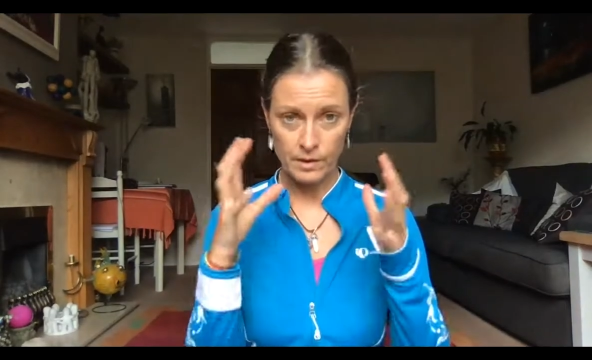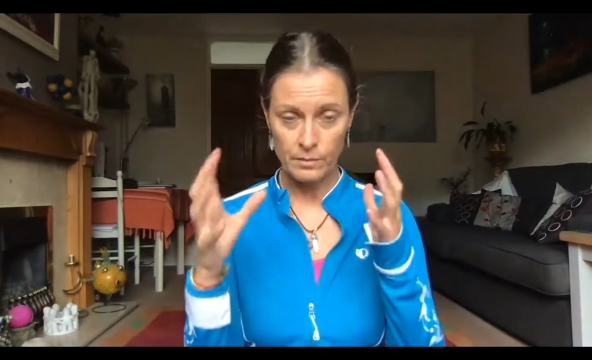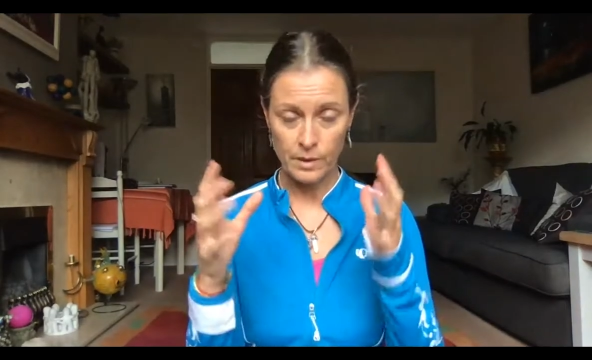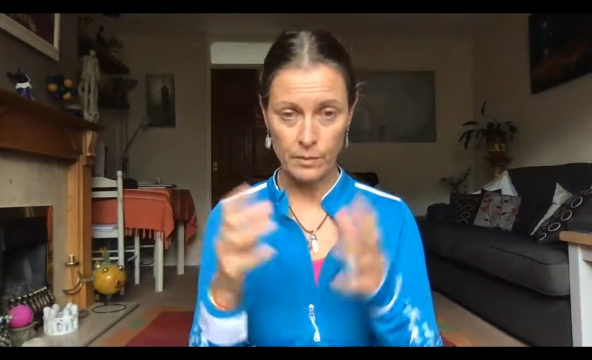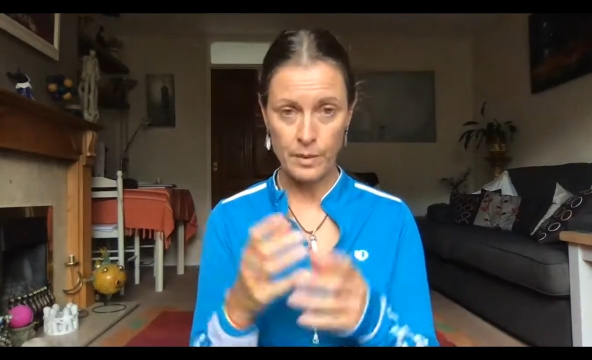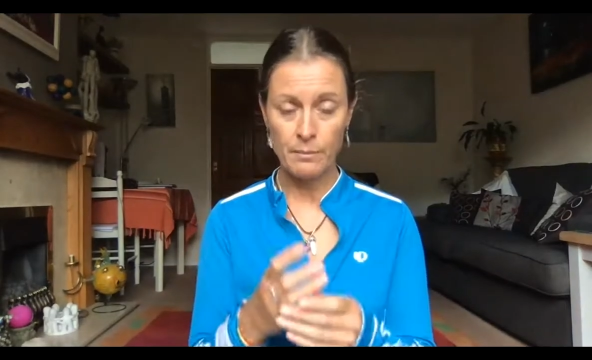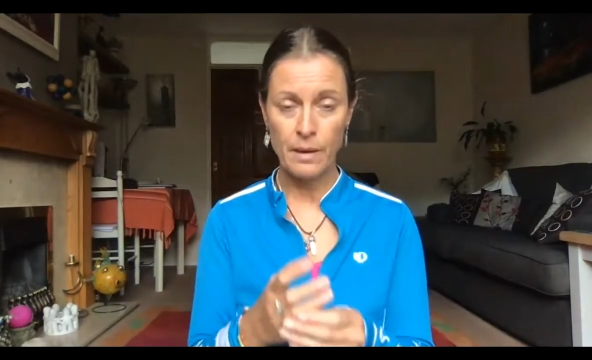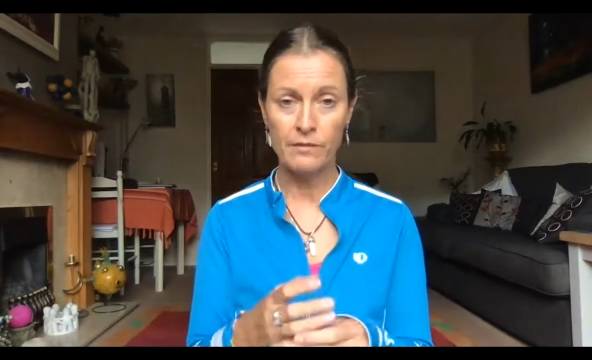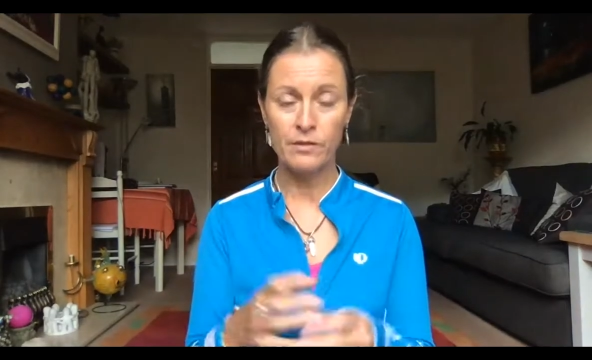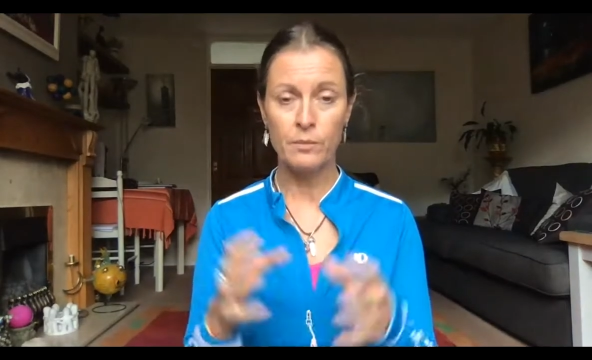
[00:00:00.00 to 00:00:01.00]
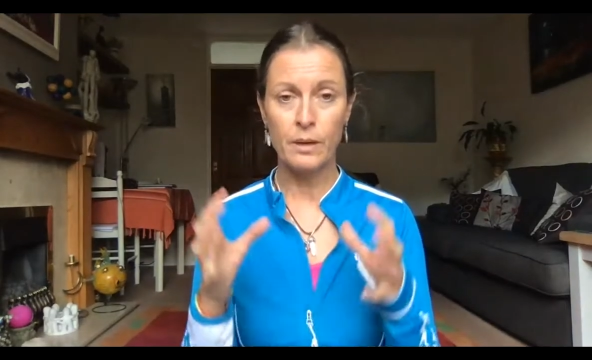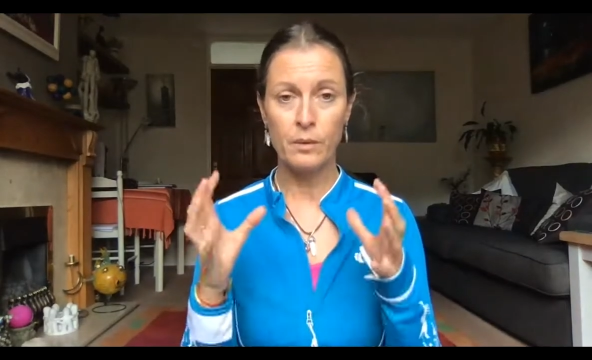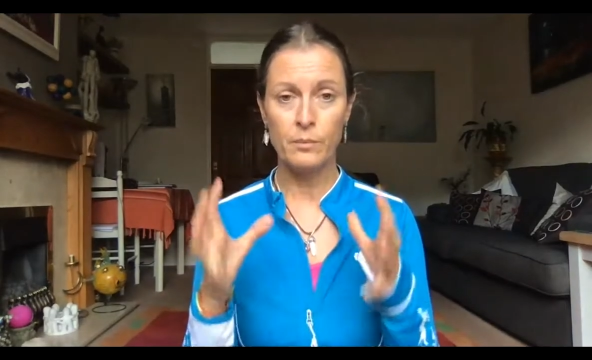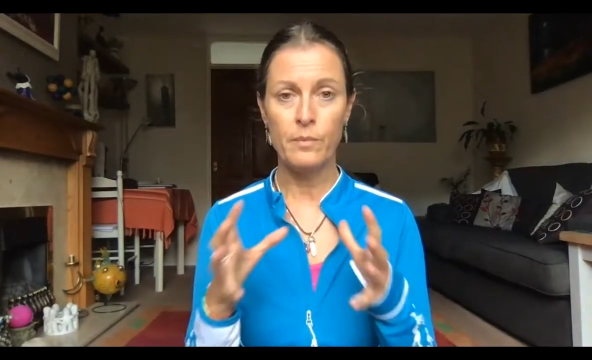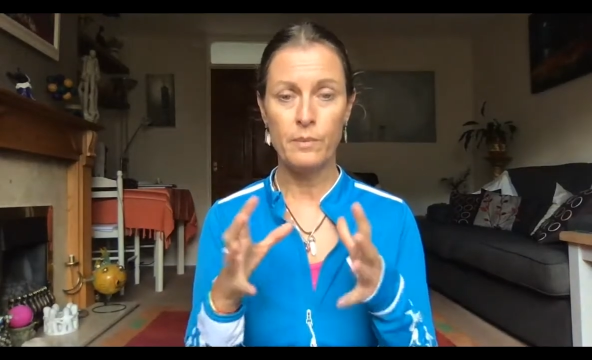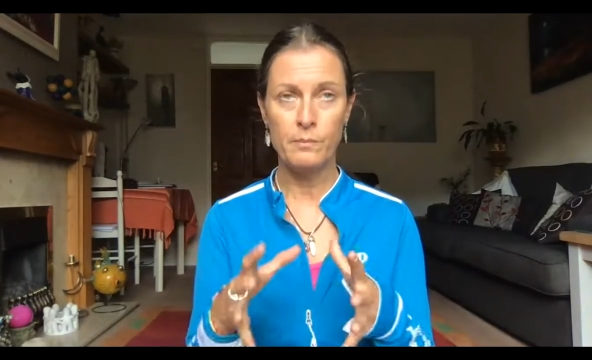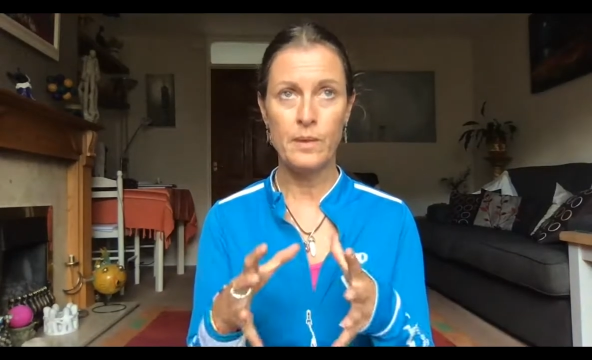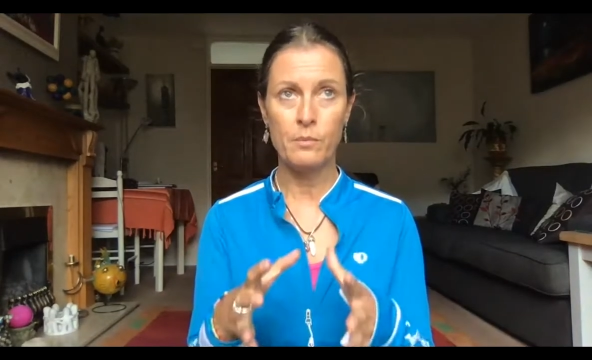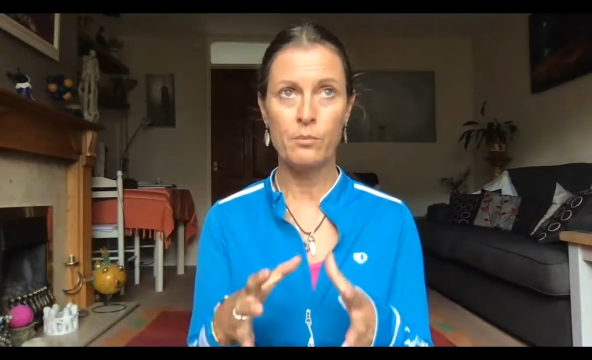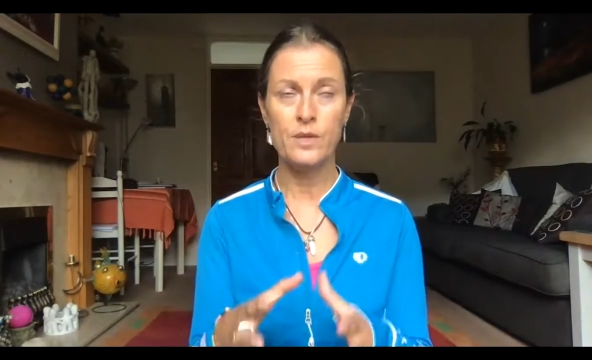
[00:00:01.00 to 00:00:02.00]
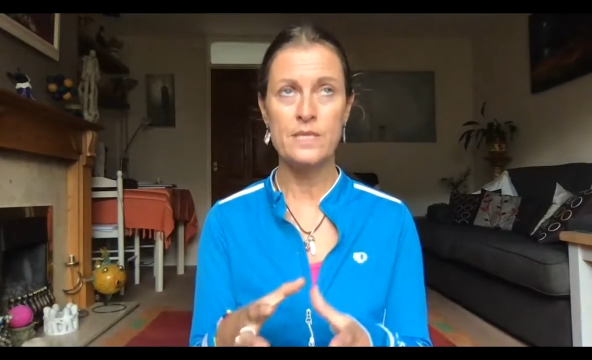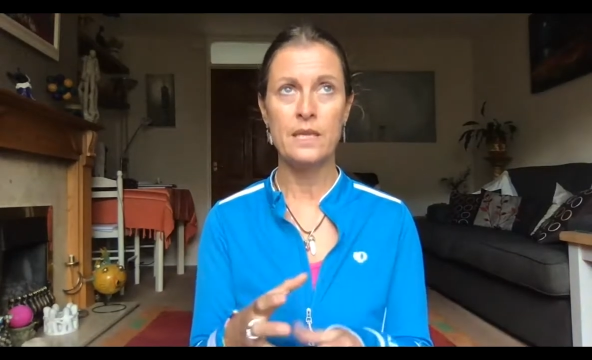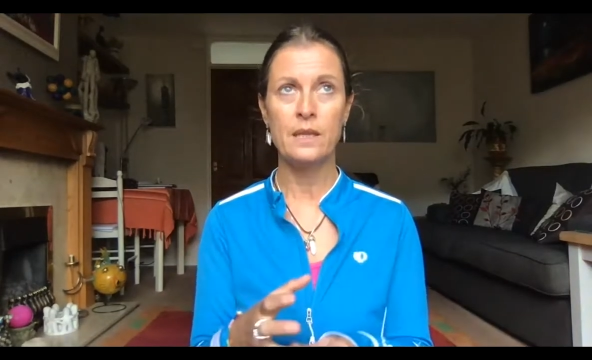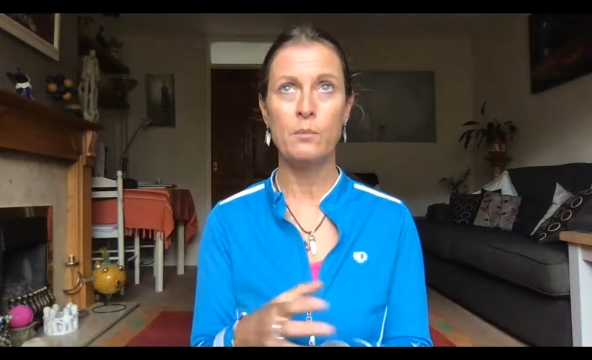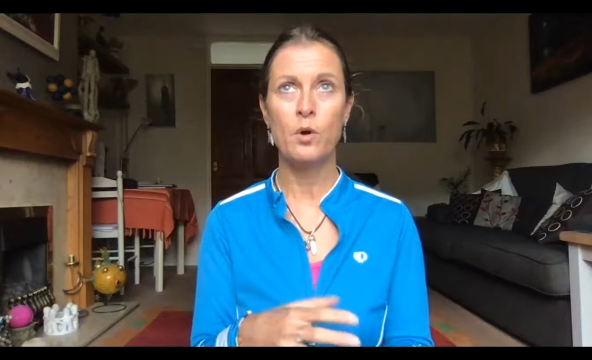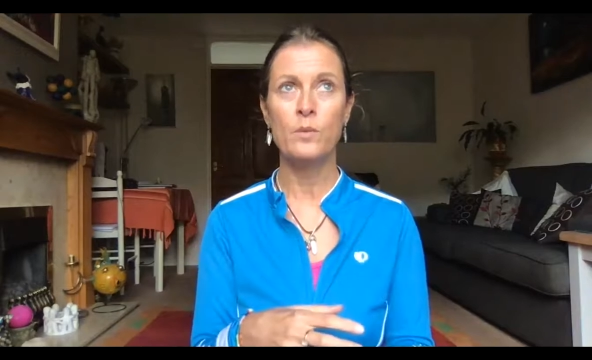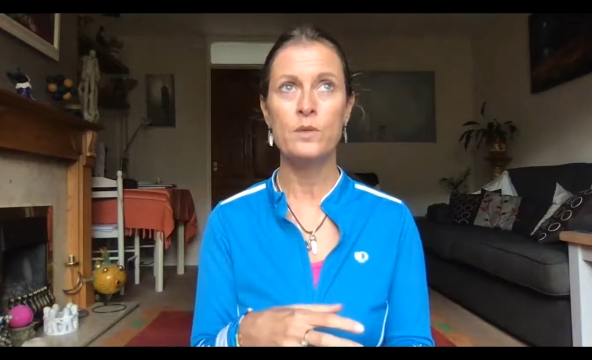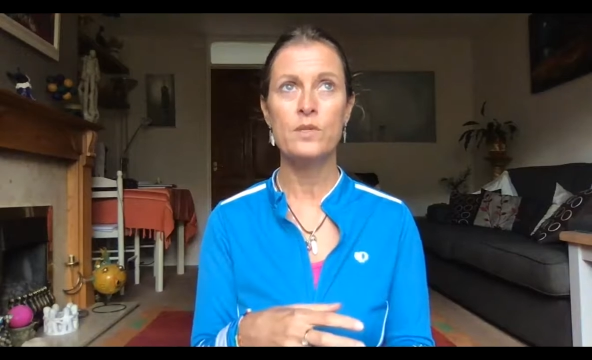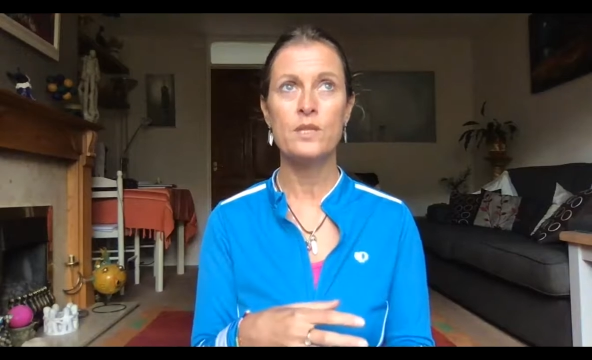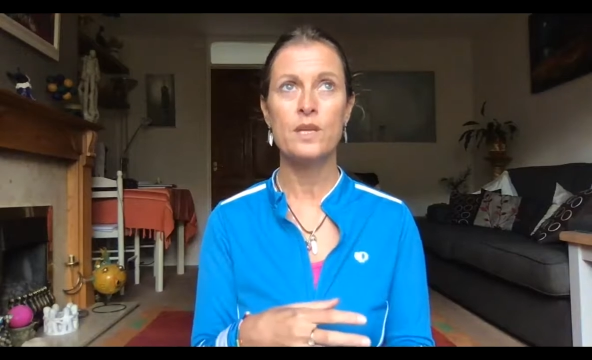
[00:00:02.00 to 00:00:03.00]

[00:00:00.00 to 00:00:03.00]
about being mindful, about being present in the moment,